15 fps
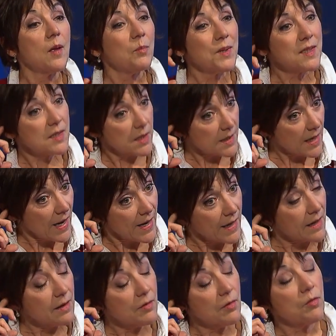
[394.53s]
But
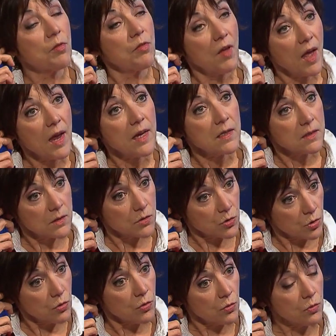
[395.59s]
today, thanks
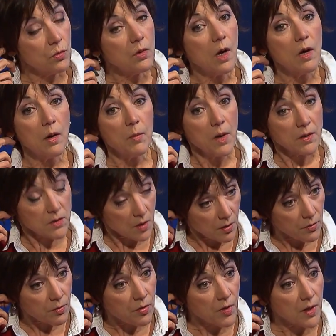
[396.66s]
to, amongst
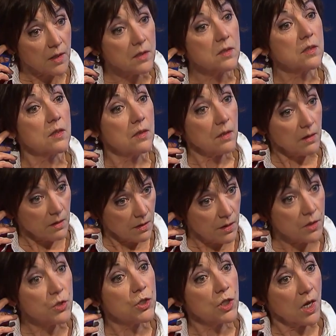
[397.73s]
other things,
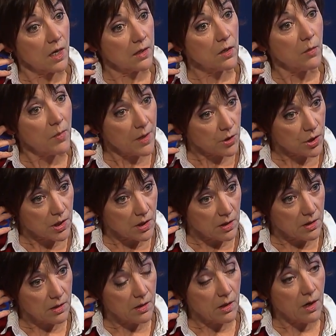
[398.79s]
the Jian Ghomeshi
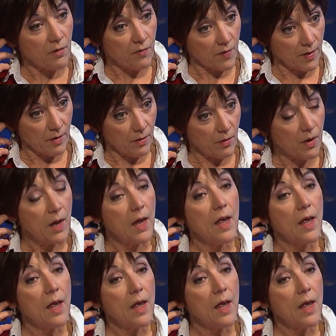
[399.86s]
affair,